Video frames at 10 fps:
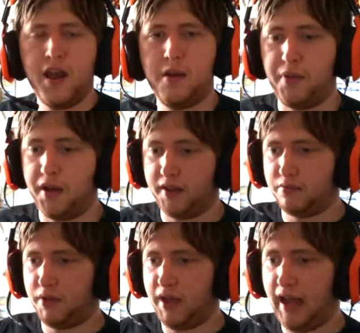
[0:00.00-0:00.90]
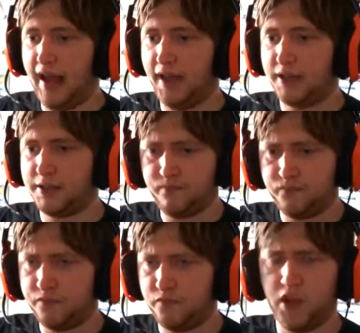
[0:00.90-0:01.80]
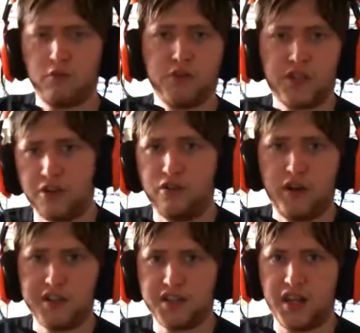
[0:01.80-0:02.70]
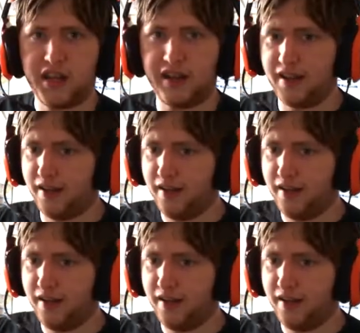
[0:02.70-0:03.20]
but we had the old school Undertaker,